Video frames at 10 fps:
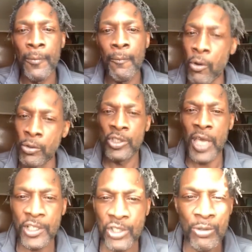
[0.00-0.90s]
Police
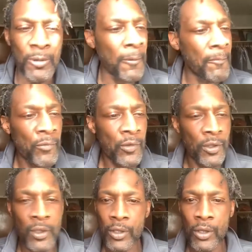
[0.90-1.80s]
ask you,
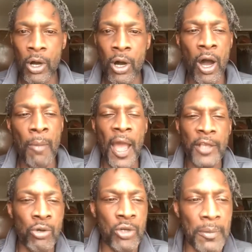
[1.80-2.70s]
uh, I'm gonna
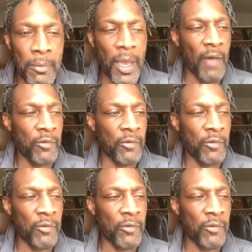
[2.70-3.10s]
ask you a couple of math